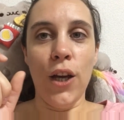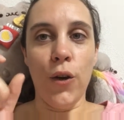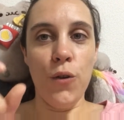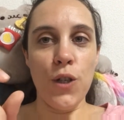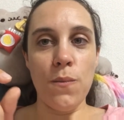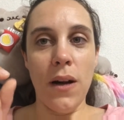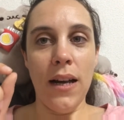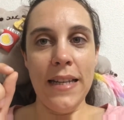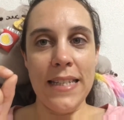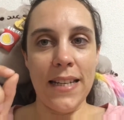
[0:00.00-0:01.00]

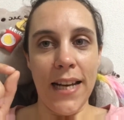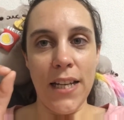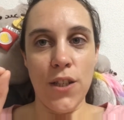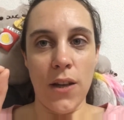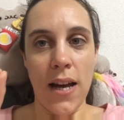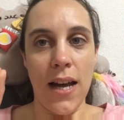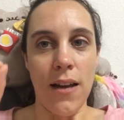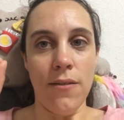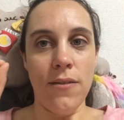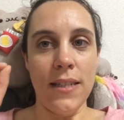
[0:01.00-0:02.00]
Goodsmile is going to
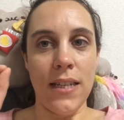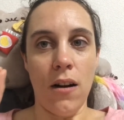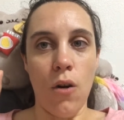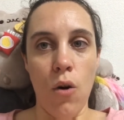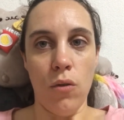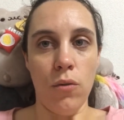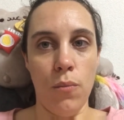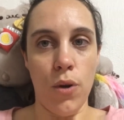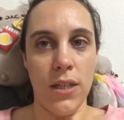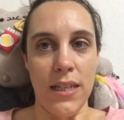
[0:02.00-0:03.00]
have their own
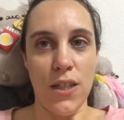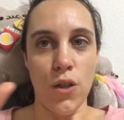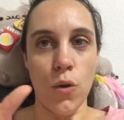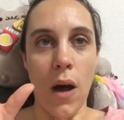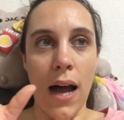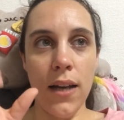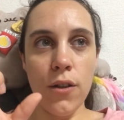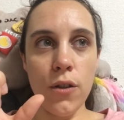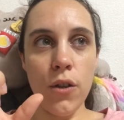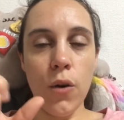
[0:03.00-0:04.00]
body. So I
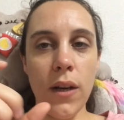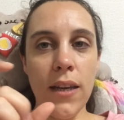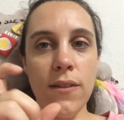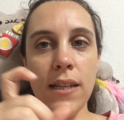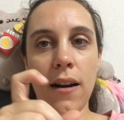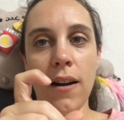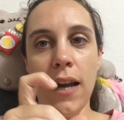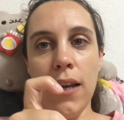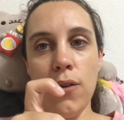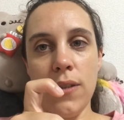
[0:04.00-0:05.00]
don't know if they are
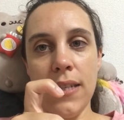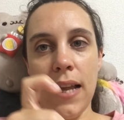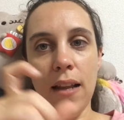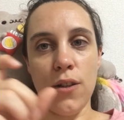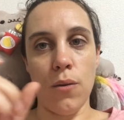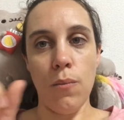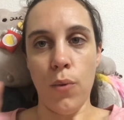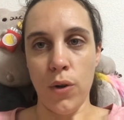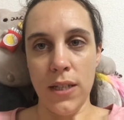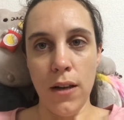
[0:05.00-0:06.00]
going to sell the
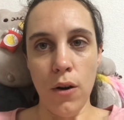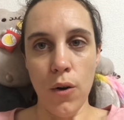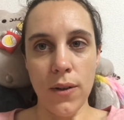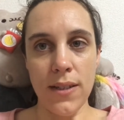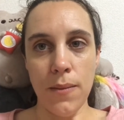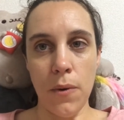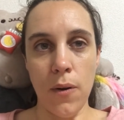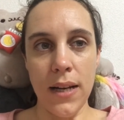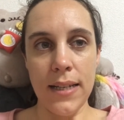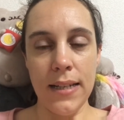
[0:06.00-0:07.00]
body alone
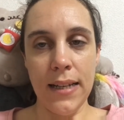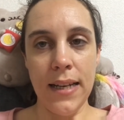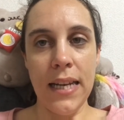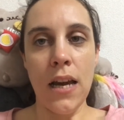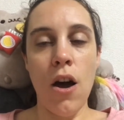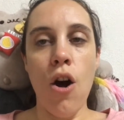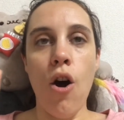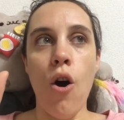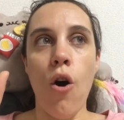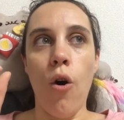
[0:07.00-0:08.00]
separately,
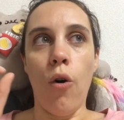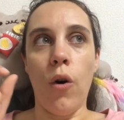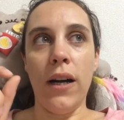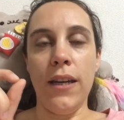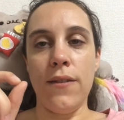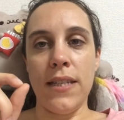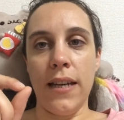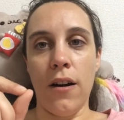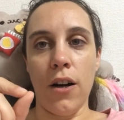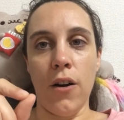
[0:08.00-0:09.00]
or if they
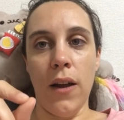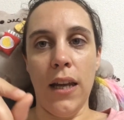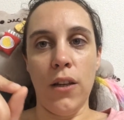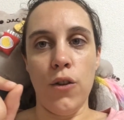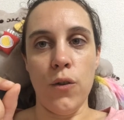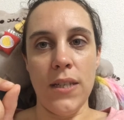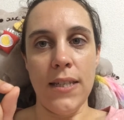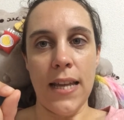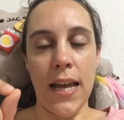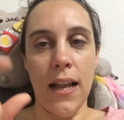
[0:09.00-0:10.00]
are going to
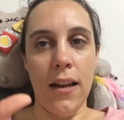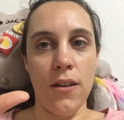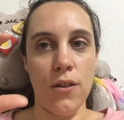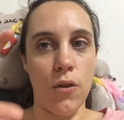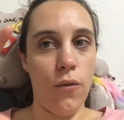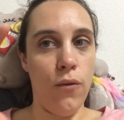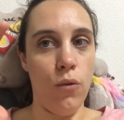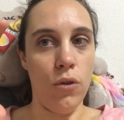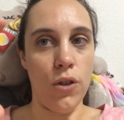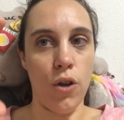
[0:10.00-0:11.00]
sell the
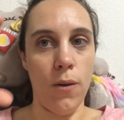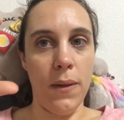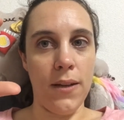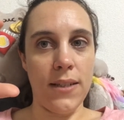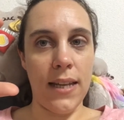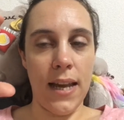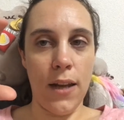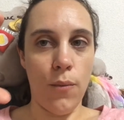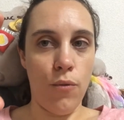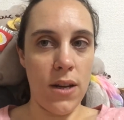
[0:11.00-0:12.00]
full doll, because they
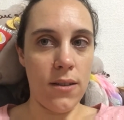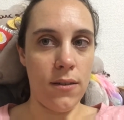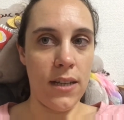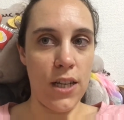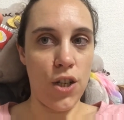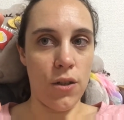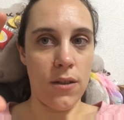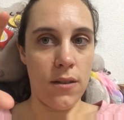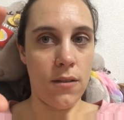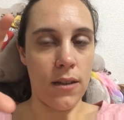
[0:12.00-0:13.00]
had a presentation,
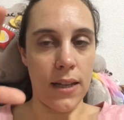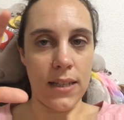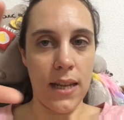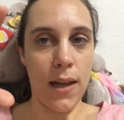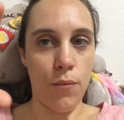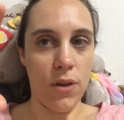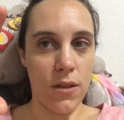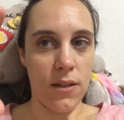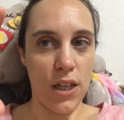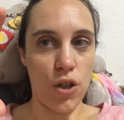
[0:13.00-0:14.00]
like they had
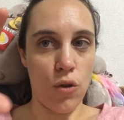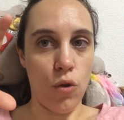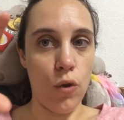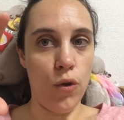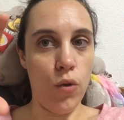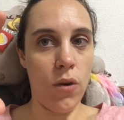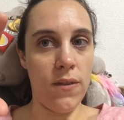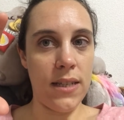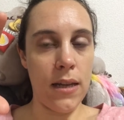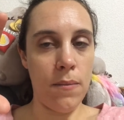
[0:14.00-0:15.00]
presentation doll, 2
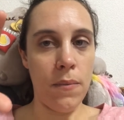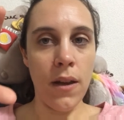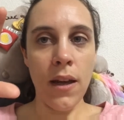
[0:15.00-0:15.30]
of them,